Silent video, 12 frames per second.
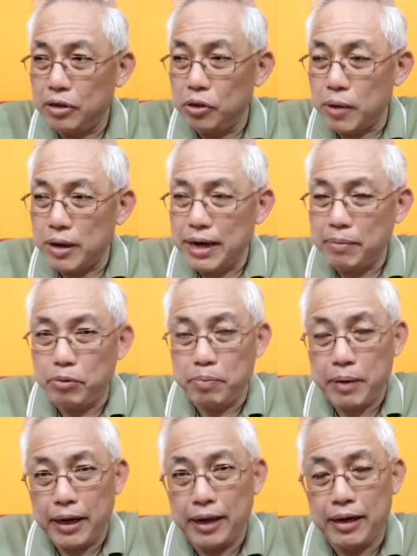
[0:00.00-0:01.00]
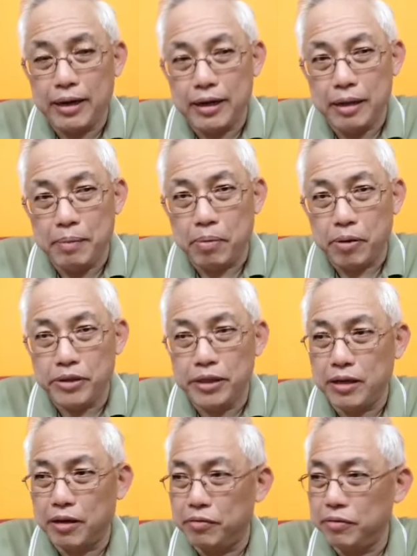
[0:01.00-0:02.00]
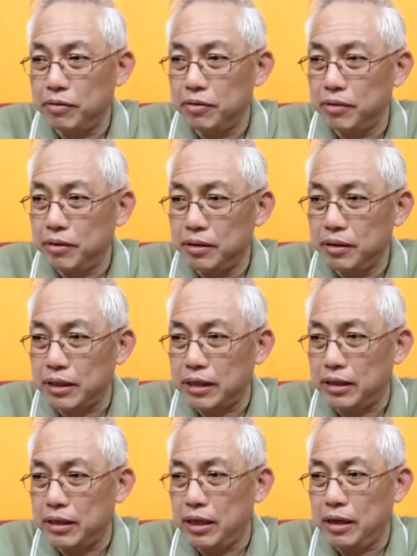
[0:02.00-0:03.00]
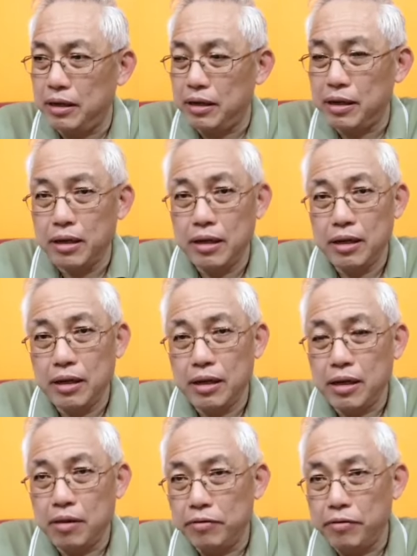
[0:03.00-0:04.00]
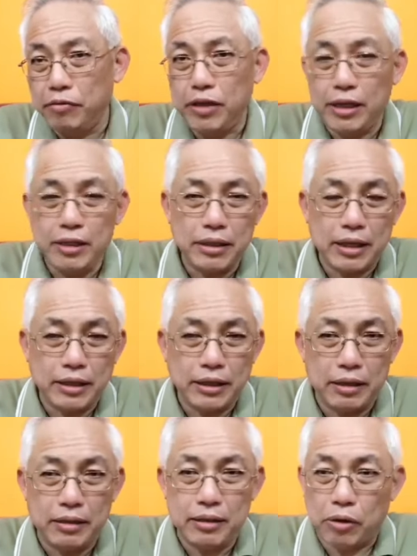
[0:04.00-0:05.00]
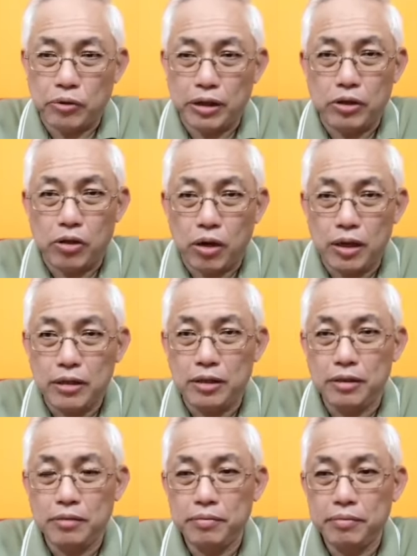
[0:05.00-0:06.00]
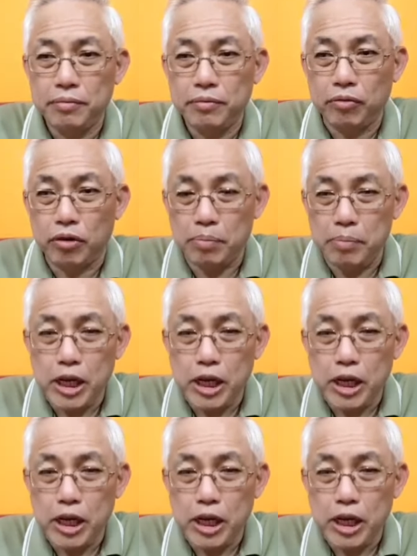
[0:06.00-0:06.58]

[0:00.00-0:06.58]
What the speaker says: you want them to pay a deposit of $60,000, $50,000, $60,000 for a